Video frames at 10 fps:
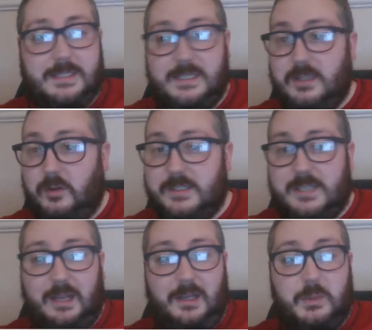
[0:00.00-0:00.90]
it's on
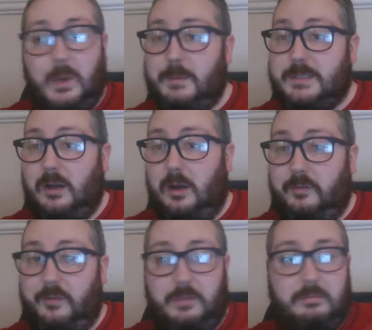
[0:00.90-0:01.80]
sale at 20% off
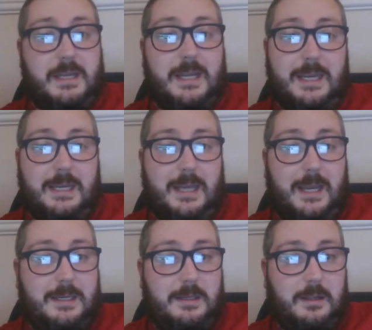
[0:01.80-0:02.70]
for
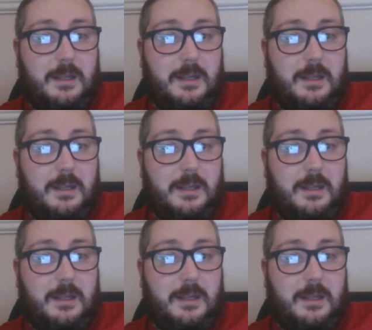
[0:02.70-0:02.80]
£3.99.